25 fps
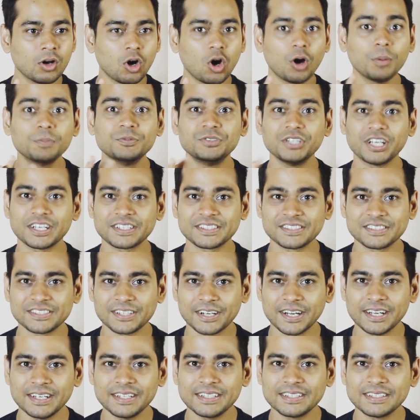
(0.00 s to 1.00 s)
objects,
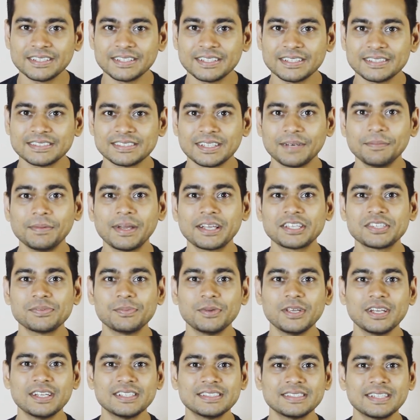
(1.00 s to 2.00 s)
right? Some
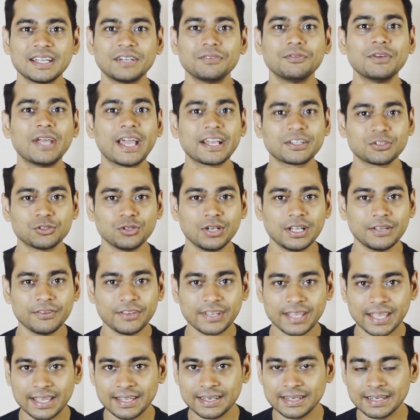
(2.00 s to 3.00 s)
experience that we
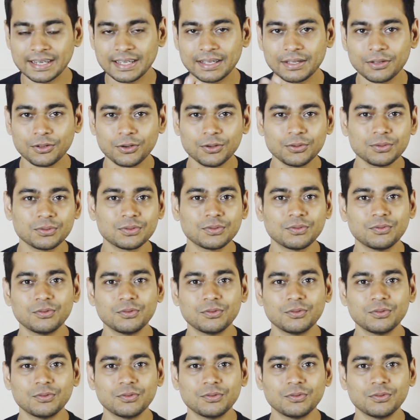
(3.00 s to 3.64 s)
actually can, you know,